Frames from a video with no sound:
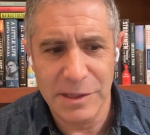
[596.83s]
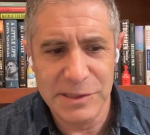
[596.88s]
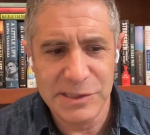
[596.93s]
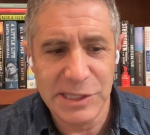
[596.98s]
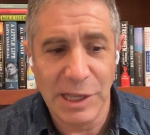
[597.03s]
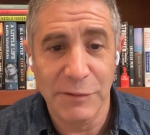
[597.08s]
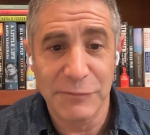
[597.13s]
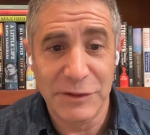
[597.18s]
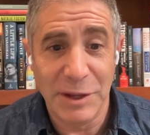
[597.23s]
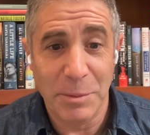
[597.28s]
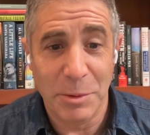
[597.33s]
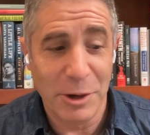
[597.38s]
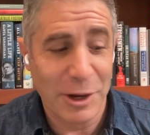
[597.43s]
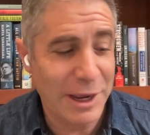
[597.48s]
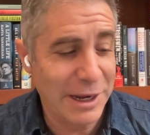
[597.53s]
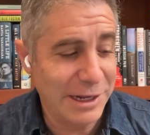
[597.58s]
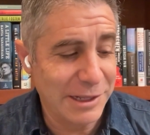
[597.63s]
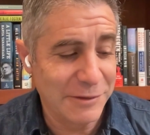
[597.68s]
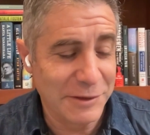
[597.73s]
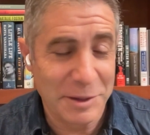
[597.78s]

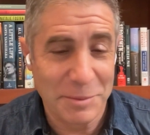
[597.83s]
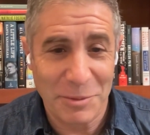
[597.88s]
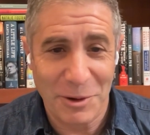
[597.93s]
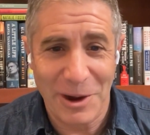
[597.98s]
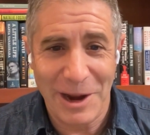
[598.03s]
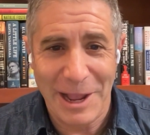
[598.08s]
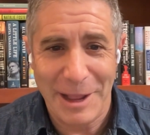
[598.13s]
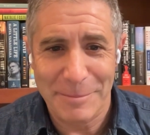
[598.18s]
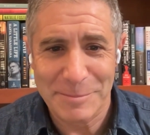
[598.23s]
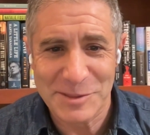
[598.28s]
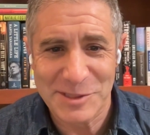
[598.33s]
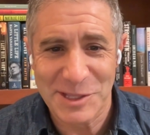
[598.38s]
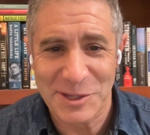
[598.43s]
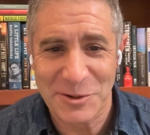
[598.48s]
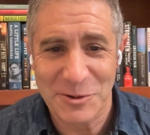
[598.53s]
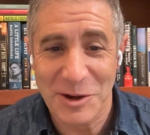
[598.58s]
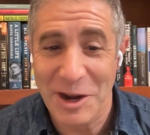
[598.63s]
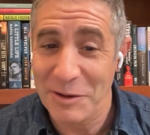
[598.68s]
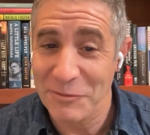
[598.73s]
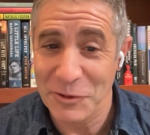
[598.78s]
self-deprecatingly, perhaps, that
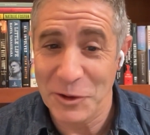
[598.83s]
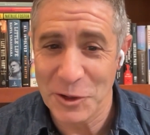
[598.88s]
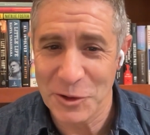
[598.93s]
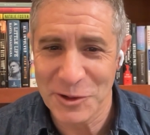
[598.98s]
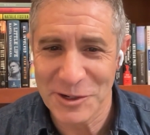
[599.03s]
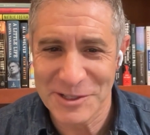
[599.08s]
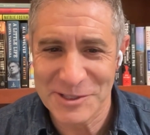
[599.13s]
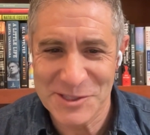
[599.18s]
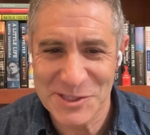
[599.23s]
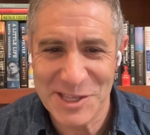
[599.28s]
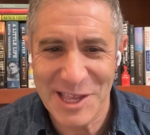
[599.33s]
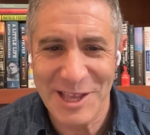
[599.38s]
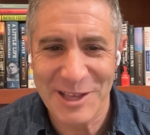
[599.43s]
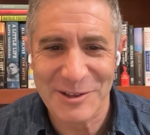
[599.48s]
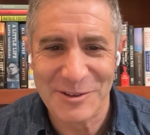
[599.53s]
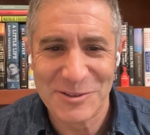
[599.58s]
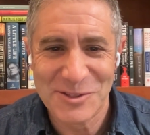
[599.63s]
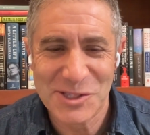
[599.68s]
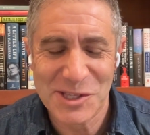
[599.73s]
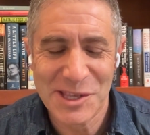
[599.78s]
you're not very good at
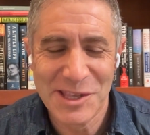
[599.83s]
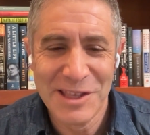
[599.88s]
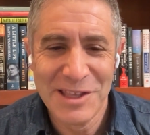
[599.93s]
sales.